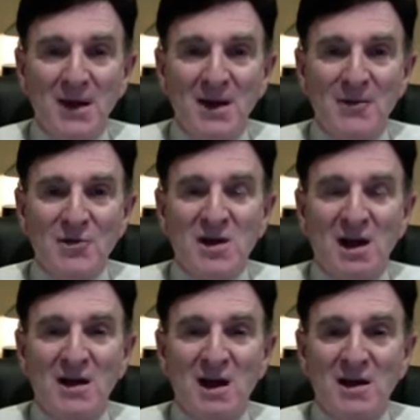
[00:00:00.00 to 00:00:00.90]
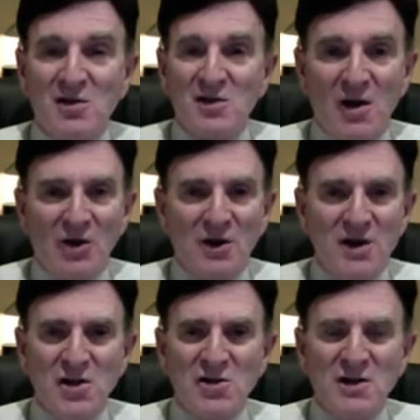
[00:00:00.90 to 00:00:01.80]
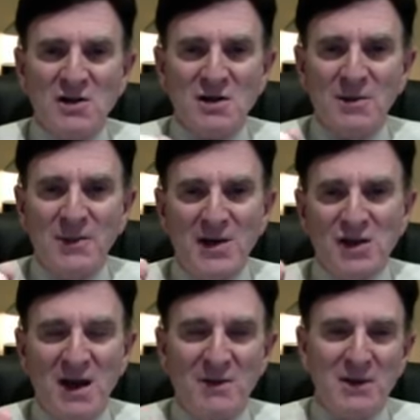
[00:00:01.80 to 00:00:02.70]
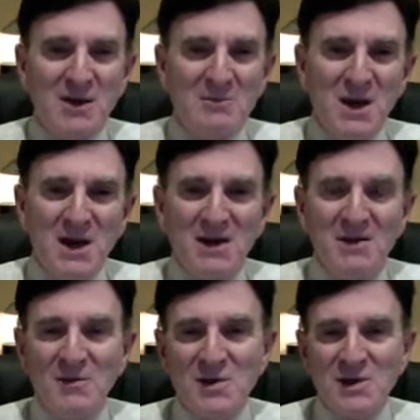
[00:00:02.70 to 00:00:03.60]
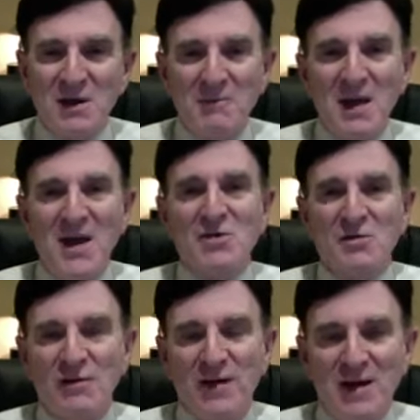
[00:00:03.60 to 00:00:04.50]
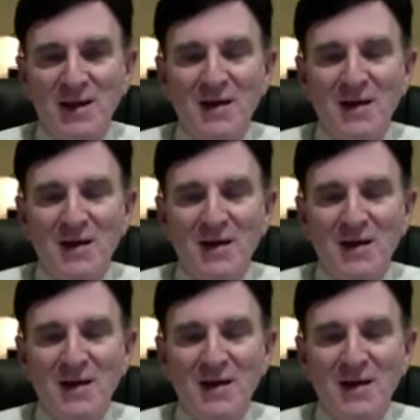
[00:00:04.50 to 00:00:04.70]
It was done under sterile conditions, and the patient had to be admitted, and it was a major event.